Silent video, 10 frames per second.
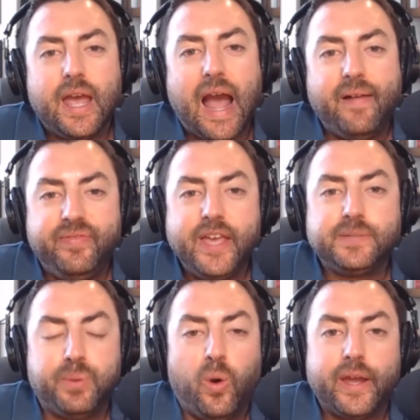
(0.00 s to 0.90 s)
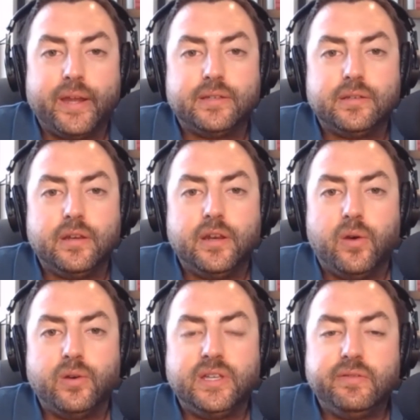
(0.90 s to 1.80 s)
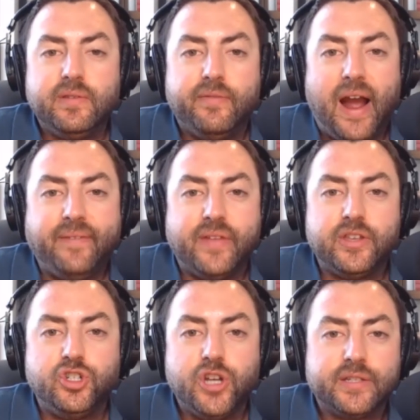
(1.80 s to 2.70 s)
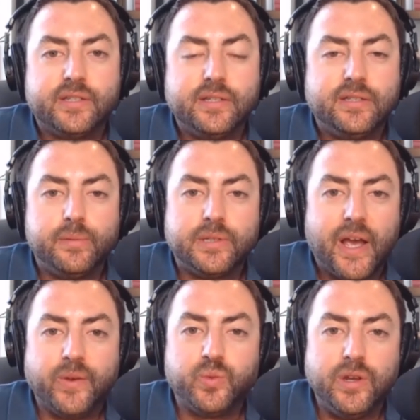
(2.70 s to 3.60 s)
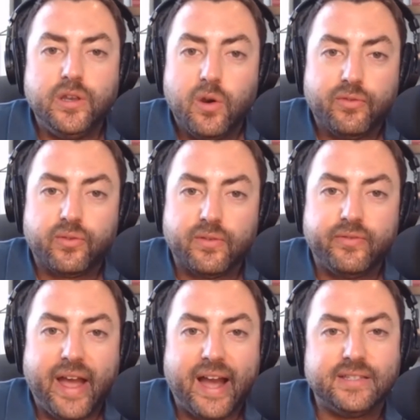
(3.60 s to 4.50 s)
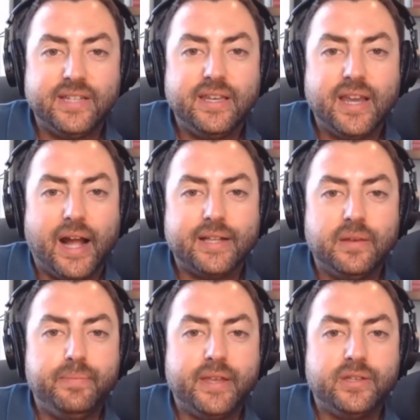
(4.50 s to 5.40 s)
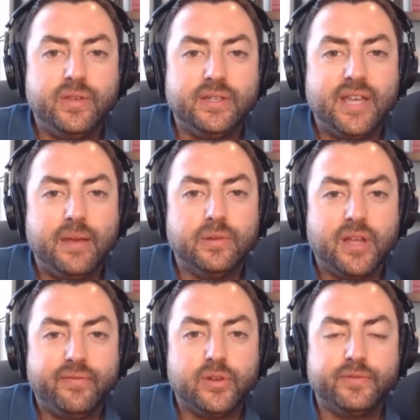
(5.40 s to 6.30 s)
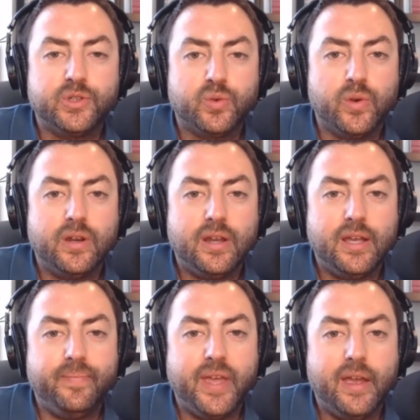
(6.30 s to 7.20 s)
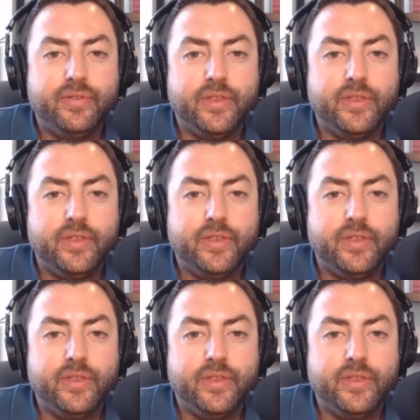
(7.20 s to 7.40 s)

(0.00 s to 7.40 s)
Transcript: at this point, you know, given the fact that the justices themselves, we know for a fact, did not submit to the same level of scrutiny in